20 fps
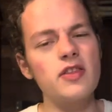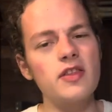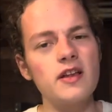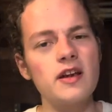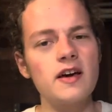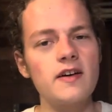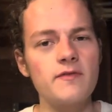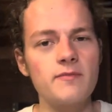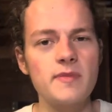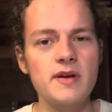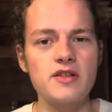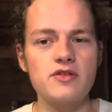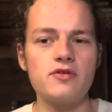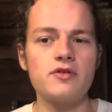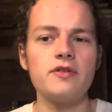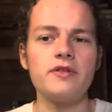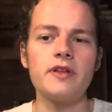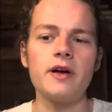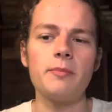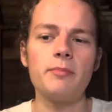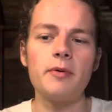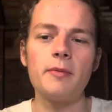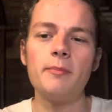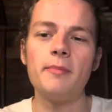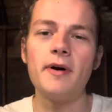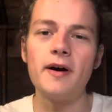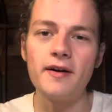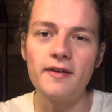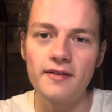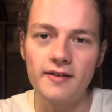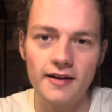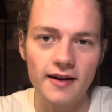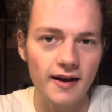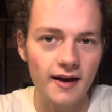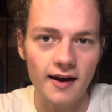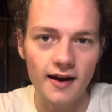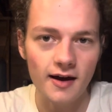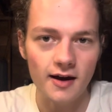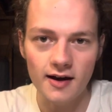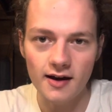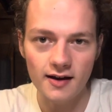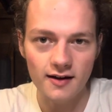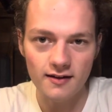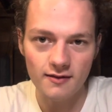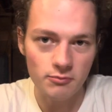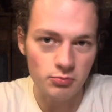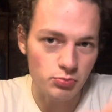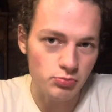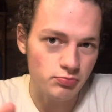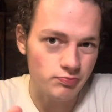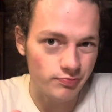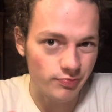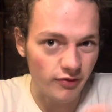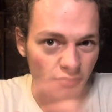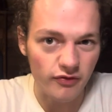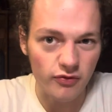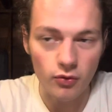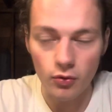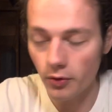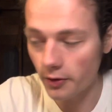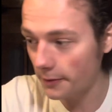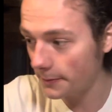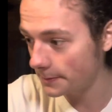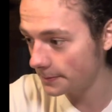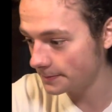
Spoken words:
that I've mentioned up above before.